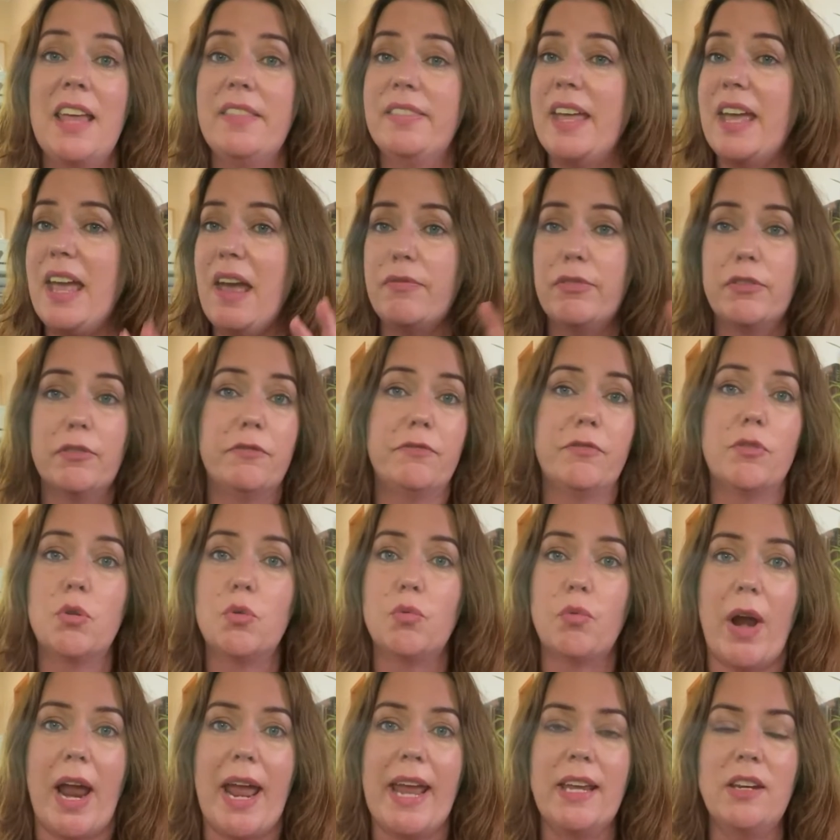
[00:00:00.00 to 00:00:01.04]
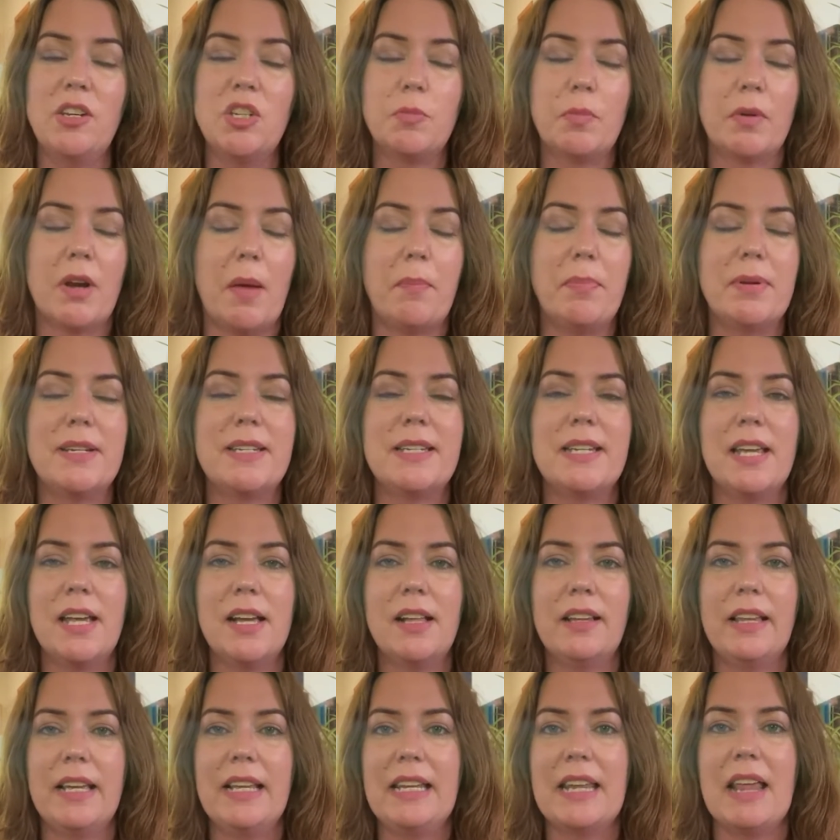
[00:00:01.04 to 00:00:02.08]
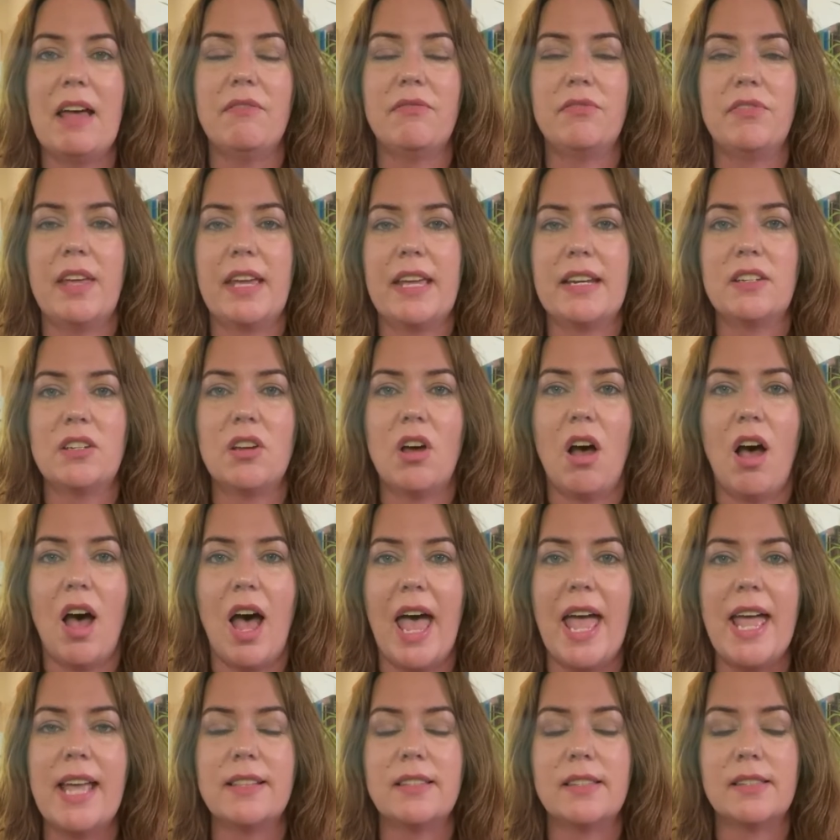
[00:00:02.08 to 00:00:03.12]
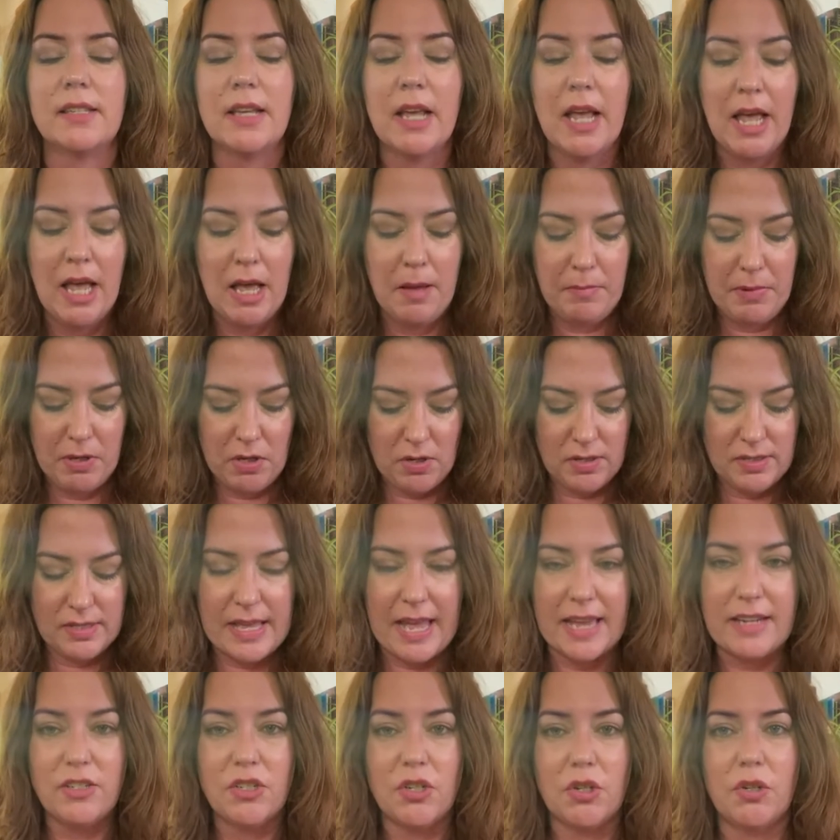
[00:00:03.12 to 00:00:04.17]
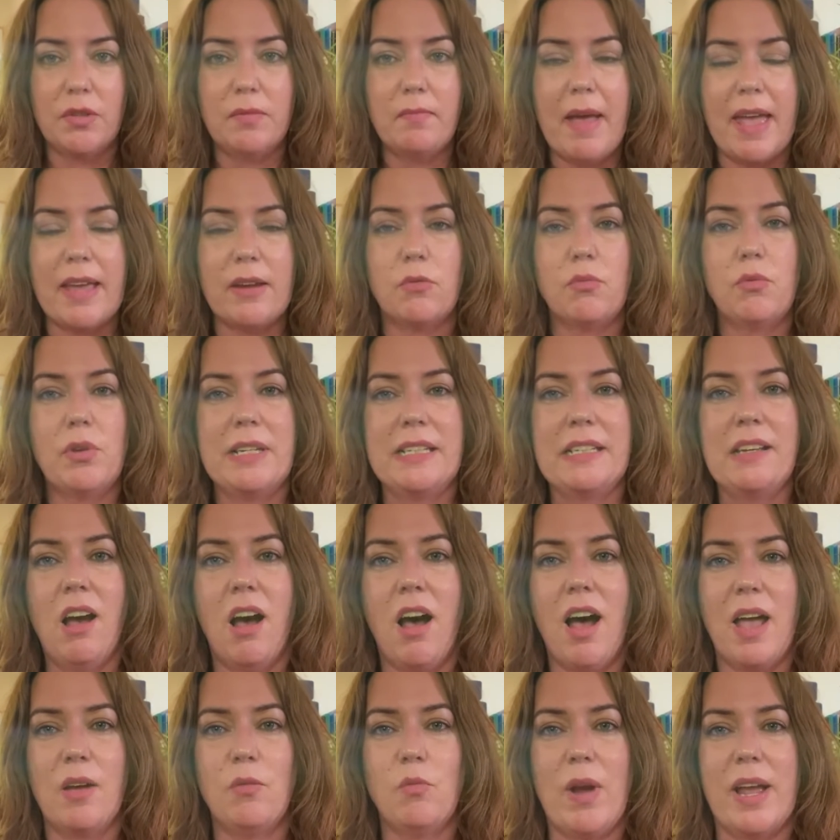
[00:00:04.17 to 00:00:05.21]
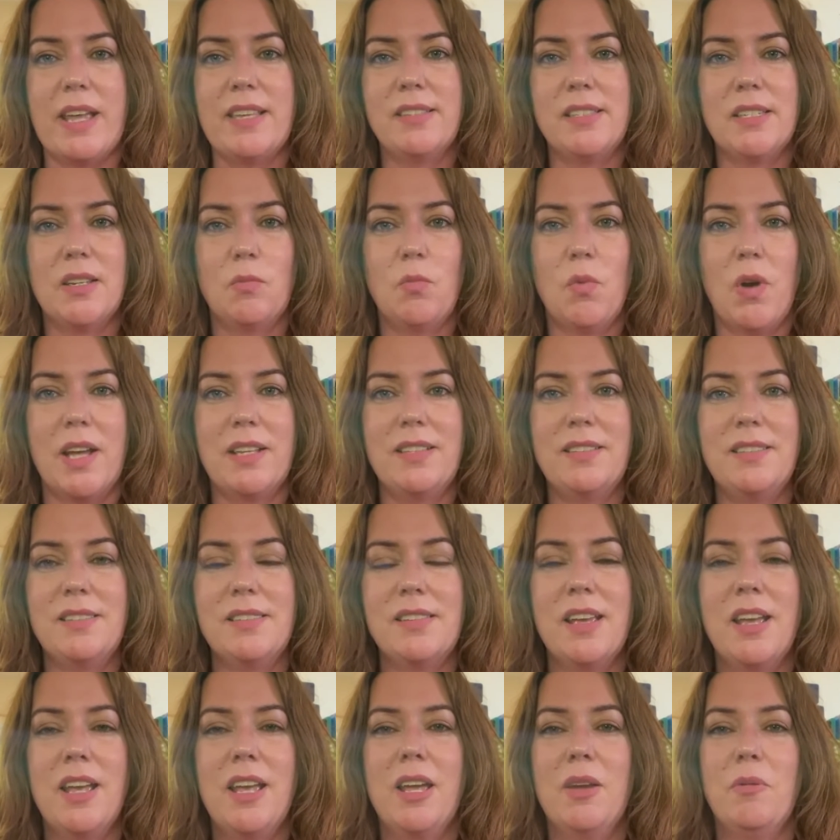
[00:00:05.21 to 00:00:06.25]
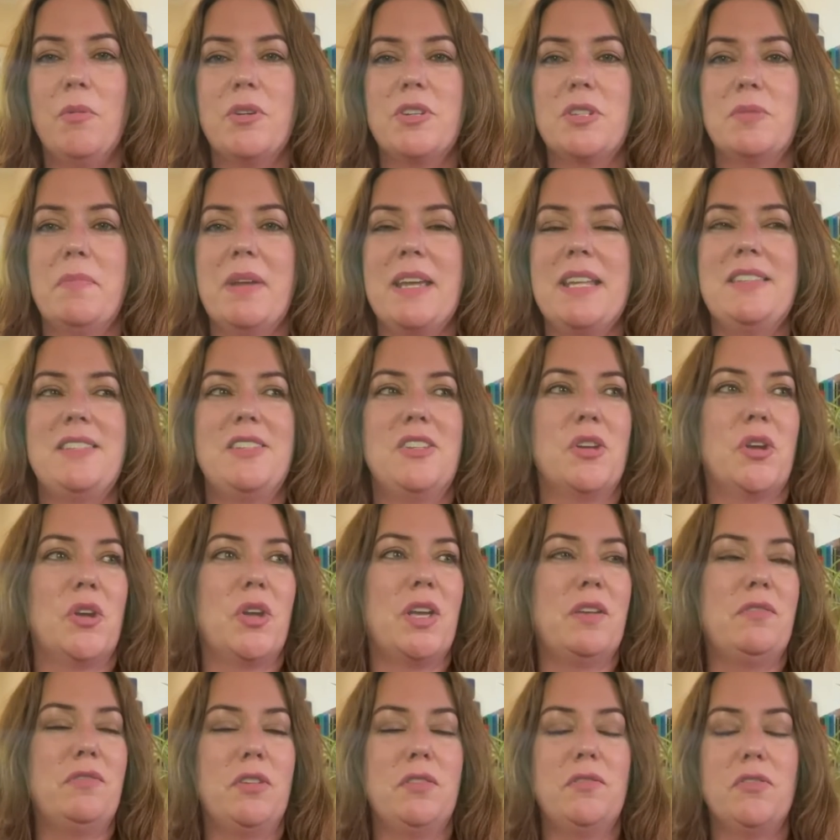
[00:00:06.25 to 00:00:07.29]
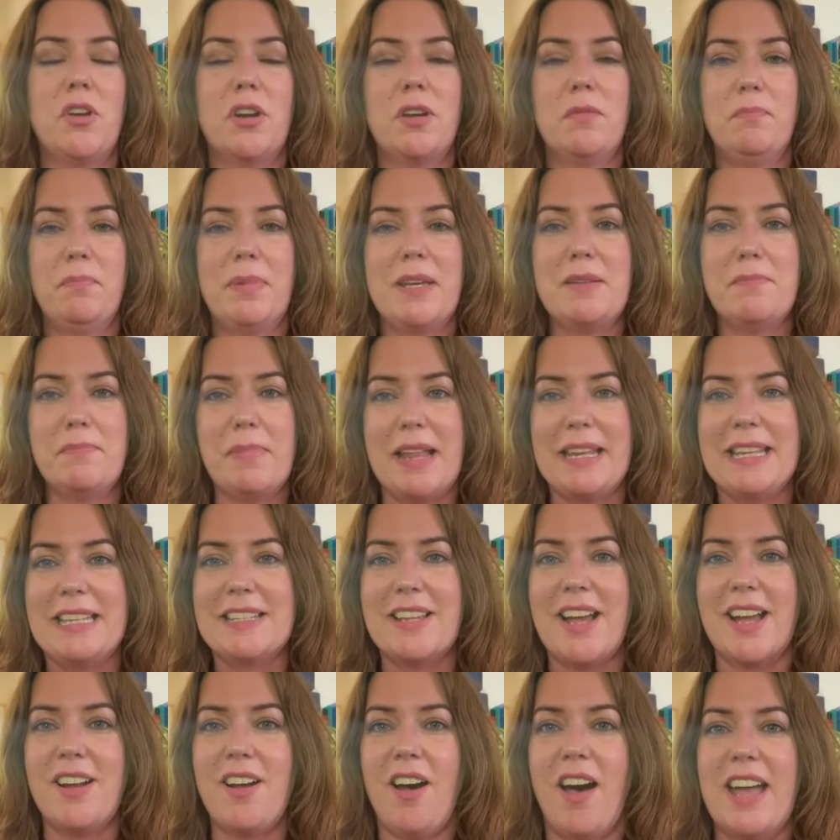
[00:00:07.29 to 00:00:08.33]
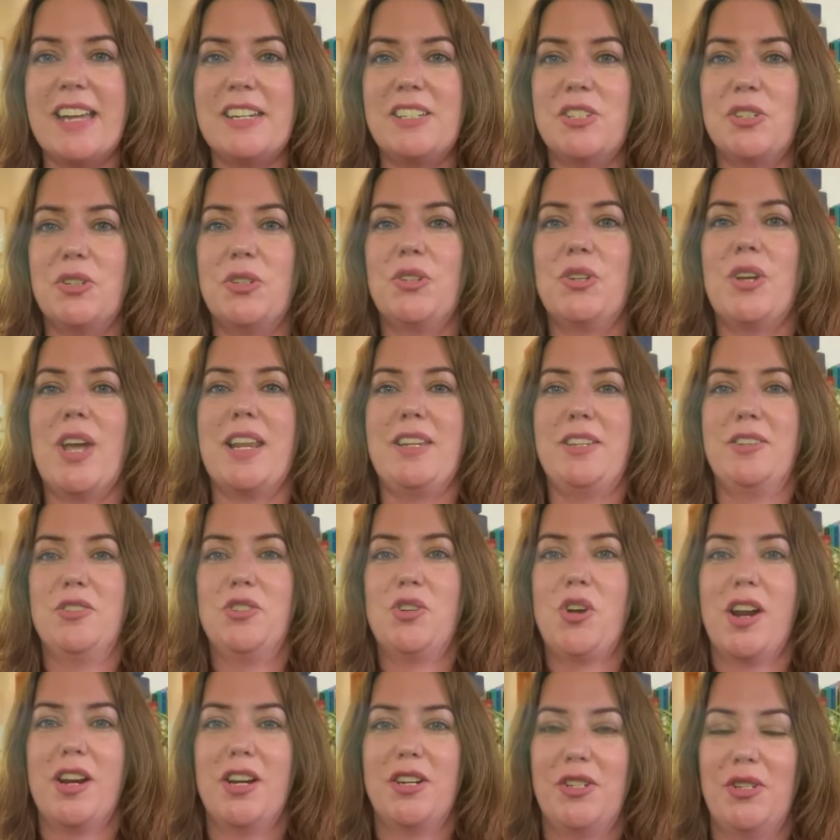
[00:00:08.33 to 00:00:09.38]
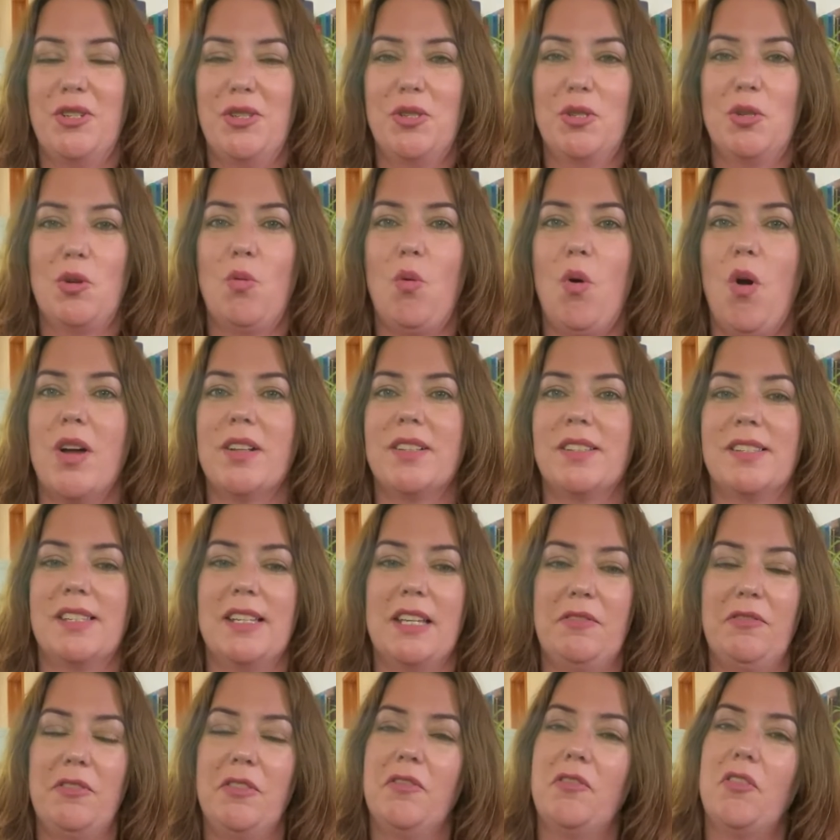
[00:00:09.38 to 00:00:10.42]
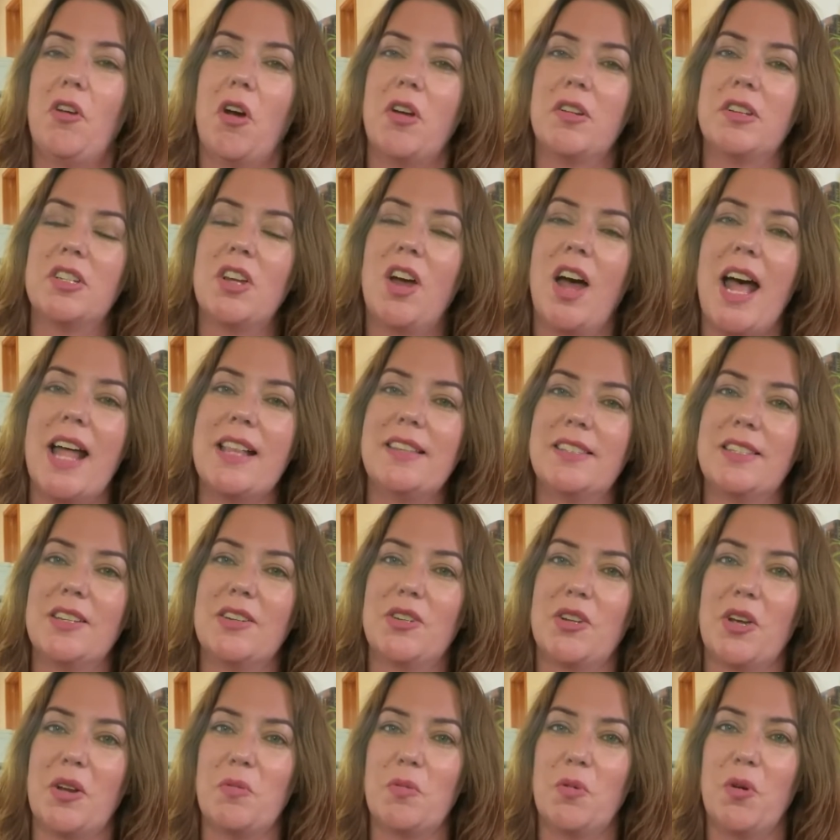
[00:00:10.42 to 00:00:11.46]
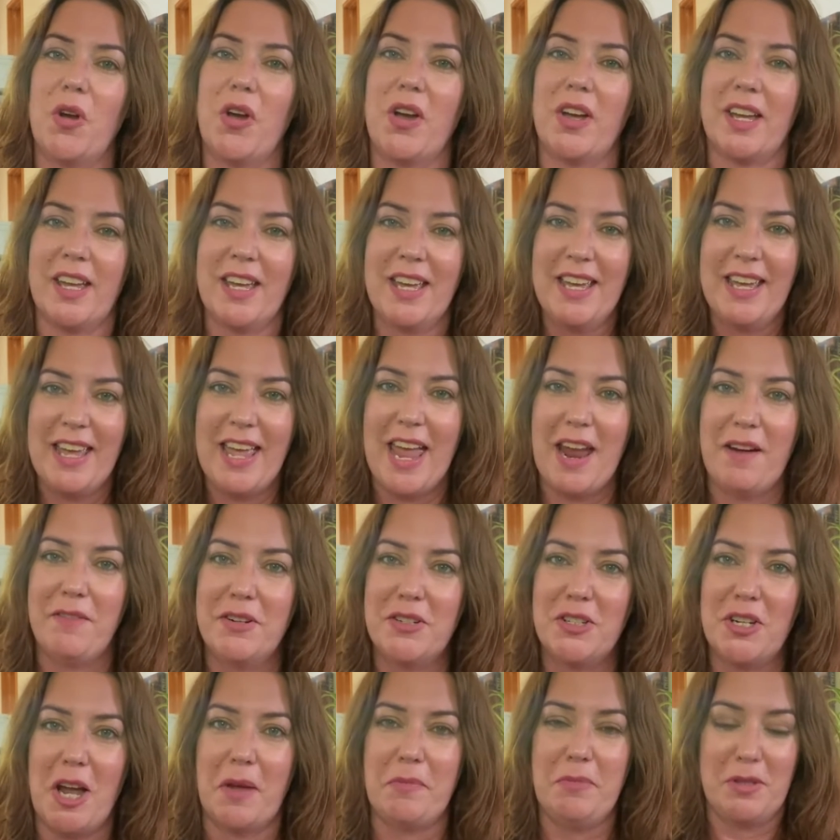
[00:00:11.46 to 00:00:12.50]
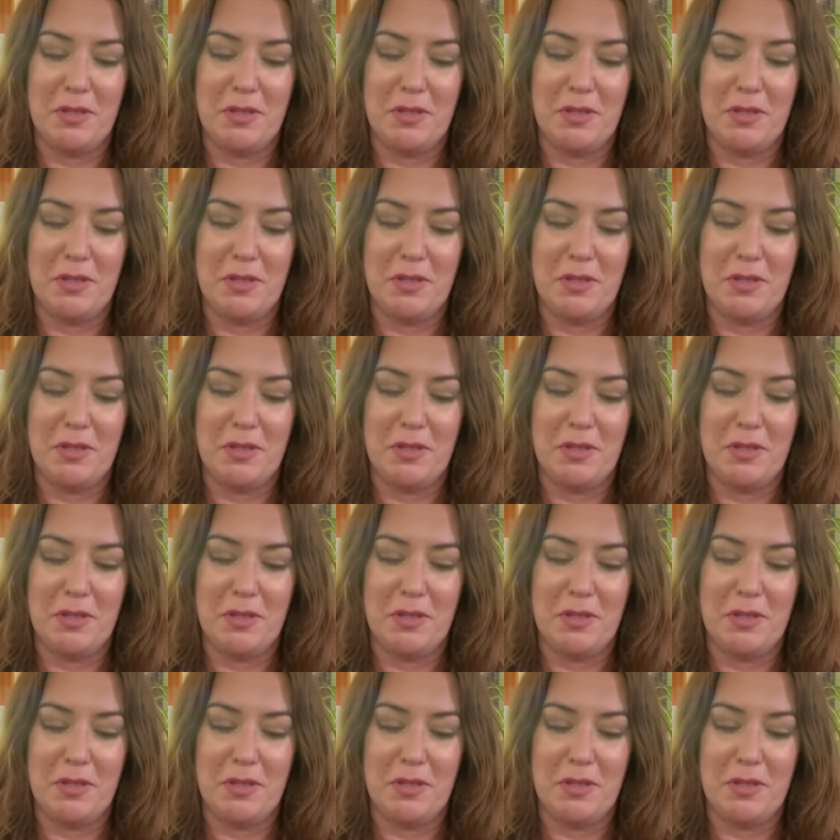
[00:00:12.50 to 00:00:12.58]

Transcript: They have the full range, but I particularly love their tights because they do make really high waisted ones, which means, you know, if you've got a big belly like I do and you're trying to do squats, if you've got tights that don't work, every time you